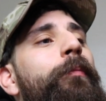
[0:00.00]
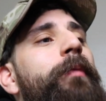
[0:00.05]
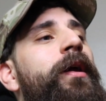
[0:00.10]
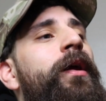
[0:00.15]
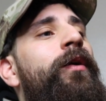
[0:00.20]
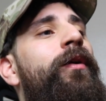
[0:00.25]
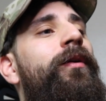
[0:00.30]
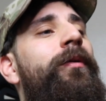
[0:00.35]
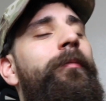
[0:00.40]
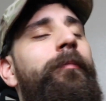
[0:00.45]

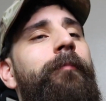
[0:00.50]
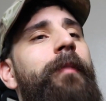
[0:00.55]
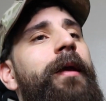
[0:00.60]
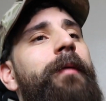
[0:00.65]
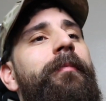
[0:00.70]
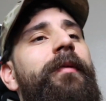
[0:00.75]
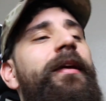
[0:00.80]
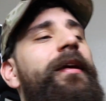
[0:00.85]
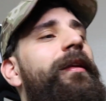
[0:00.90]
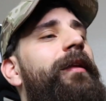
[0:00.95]
beard
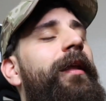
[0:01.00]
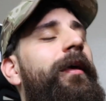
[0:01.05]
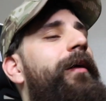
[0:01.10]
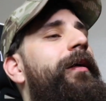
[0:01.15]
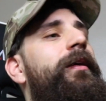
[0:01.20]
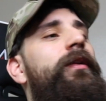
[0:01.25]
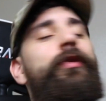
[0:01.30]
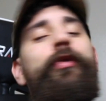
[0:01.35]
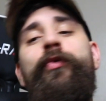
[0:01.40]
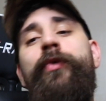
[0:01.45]
maybe in
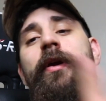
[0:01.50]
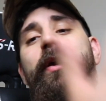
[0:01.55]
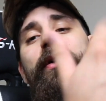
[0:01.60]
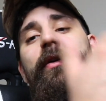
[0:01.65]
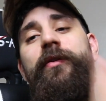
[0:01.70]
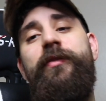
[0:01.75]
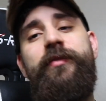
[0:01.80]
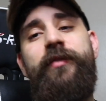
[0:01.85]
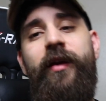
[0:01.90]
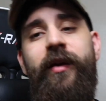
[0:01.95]
like 2
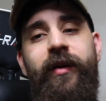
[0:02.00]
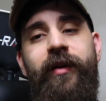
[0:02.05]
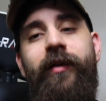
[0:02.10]
years.